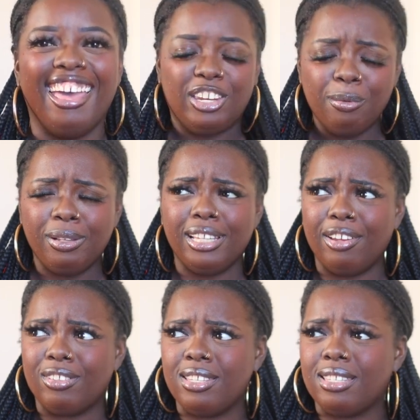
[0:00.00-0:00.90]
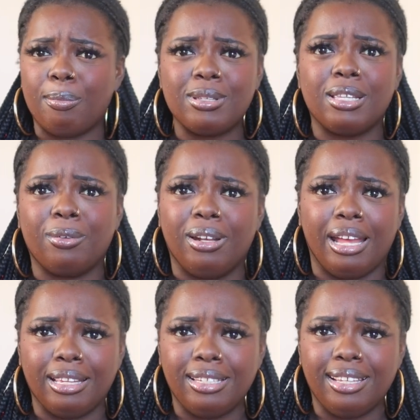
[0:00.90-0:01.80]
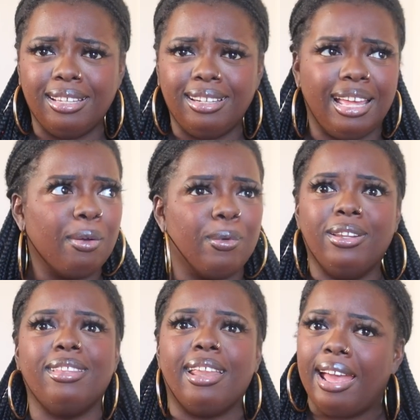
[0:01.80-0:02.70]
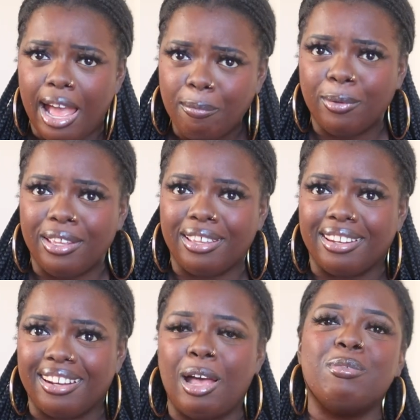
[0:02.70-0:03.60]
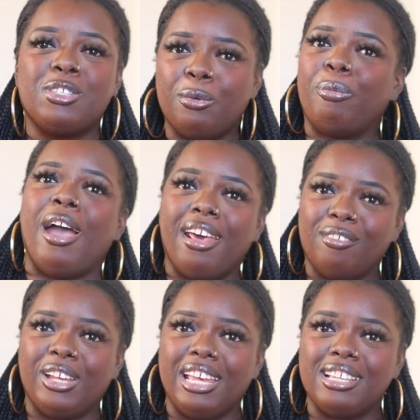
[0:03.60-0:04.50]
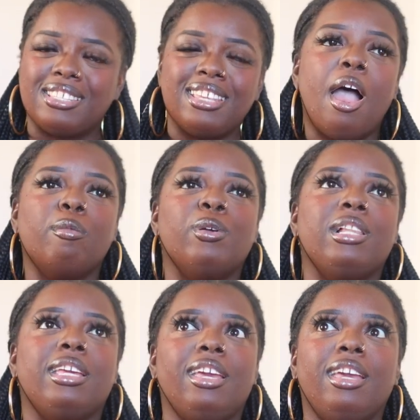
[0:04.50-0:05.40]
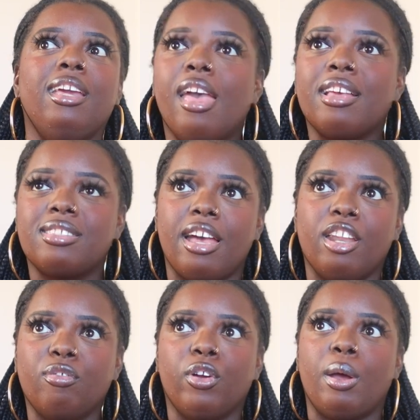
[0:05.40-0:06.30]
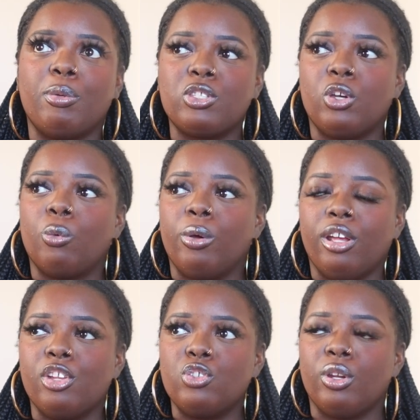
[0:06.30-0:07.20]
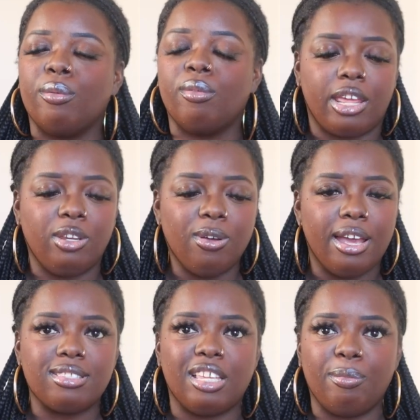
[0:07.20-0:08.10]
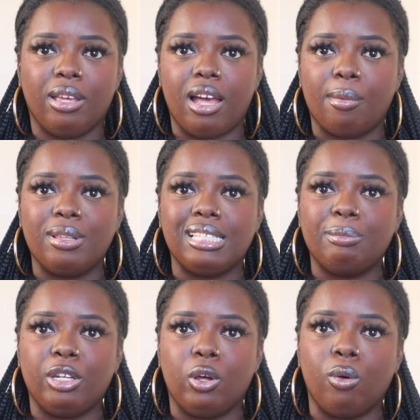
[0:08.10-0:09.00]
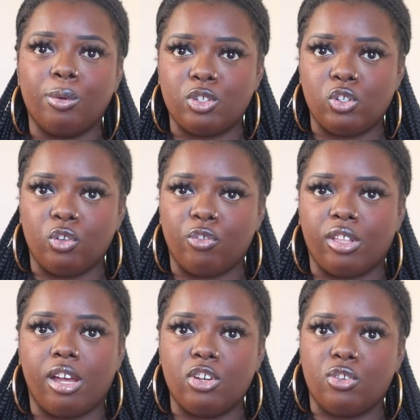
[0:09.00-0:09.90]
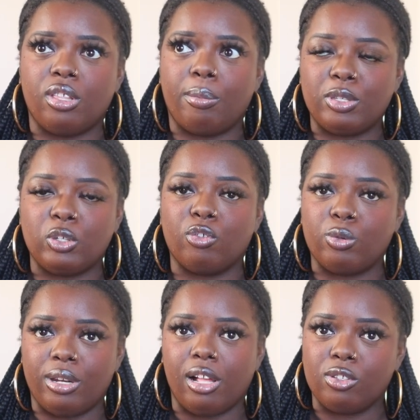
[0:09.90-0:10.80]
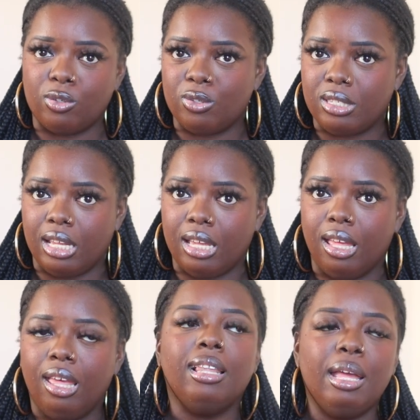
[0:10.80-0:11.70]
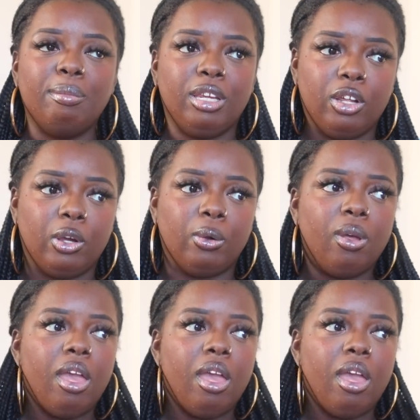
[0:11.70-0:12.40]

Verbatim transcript: Can you believe this is episode 90? Like, when did that happen? I'm so proud of us. I'm really excited for episode 100. Can you guys leave me comments? Let me know what we should do for the 100th episode of $20 Tuesday. Let me know.